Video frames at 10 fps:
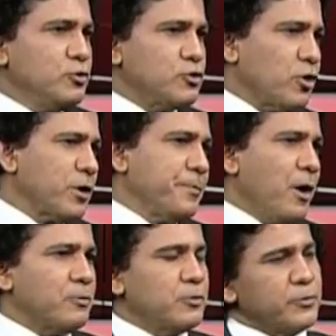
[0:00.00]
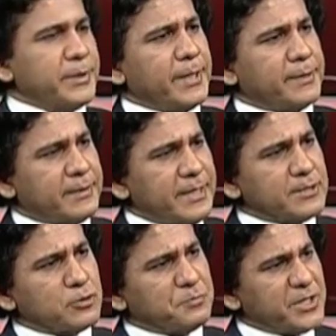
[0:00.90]
you talk about looking at
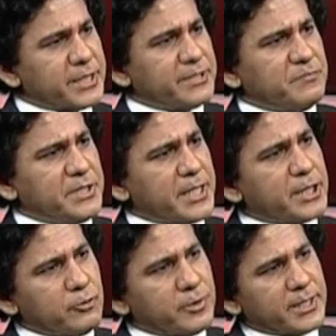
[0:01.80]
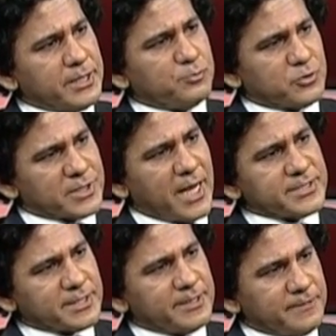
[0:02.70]
things objectively, accurately,
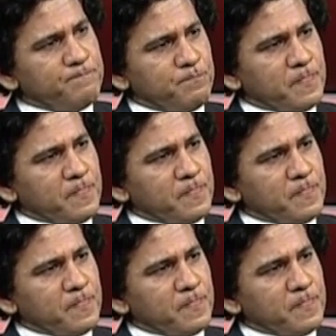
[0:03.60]
precisely,